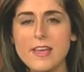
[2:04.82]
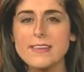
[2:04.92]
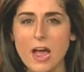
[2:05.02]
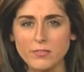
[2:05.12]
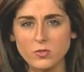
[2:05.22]

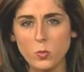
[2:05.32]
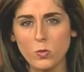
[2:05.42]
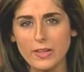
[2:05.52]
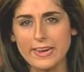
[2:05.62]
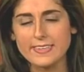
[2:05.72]
now, the
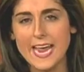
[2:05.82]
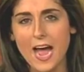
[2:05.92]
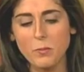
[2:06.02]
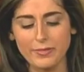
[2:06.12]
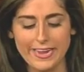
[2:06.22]
school and
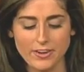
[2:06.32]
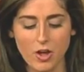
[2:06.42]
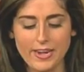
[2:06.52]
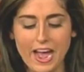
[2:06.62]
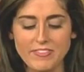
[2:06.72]
town plan
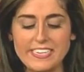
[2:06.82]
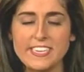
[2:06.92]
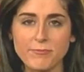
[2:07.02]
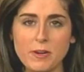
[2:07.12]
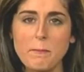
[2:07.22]
on having
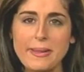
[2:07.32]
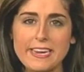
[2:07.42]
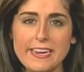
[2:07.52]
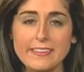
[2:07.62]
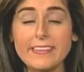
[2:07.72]
different
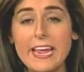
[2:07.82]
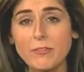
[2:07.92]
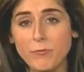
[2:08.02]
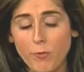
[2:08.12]
meetings and